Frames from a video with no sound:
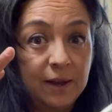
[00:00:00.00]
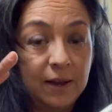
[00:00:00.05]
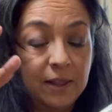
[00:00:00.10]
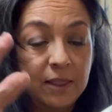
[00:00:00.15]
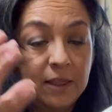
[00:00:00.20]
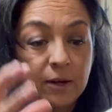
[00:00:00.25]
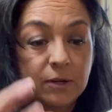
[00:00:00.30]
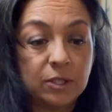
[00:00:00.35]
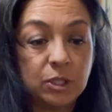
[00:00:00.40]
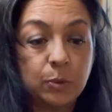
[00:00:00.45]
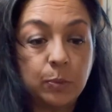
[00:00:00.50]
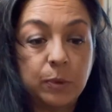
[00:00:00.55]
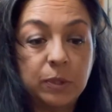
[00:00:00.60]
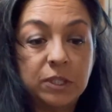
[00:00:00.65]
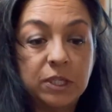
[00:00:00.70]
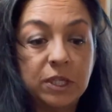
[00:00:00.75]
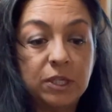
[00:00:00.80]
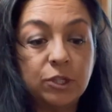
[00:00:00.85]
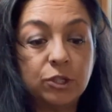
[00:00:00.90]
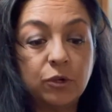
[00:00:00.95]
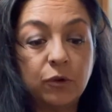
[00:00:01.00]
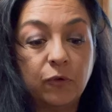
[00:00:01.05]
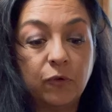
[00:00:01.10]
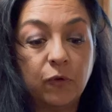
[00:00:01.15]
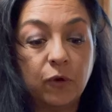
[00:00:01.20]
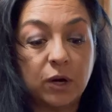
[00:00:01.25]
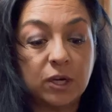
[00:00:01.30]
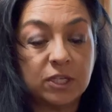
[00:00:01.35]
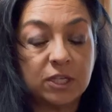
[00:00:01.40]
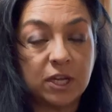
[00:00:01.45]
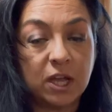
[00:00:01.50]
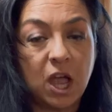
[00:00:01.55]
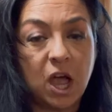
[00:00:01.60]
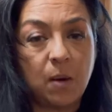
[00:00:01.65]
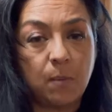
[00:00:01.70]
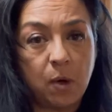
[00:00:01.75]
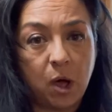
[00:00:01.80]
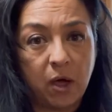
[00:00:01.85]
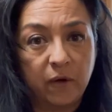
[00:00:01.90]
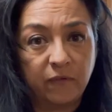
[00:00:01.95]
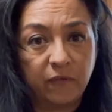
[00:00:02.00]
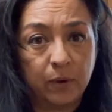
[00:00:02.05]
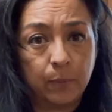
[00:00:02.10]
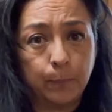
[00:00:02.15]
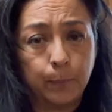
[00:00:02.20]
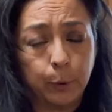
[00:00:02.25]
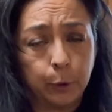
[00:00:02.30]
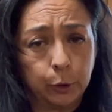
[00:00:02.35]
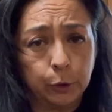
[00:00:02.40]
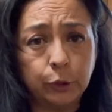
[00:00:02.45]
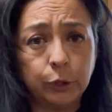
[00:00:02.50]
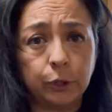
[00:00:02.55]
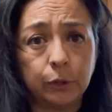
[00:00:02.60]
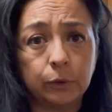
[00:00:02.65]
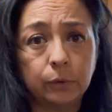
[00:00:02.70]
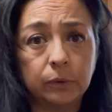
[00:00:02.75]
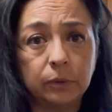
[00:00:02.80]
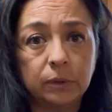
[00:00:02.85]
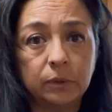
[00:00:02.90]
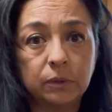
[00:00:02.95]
there's a potential for it to come off and burn you.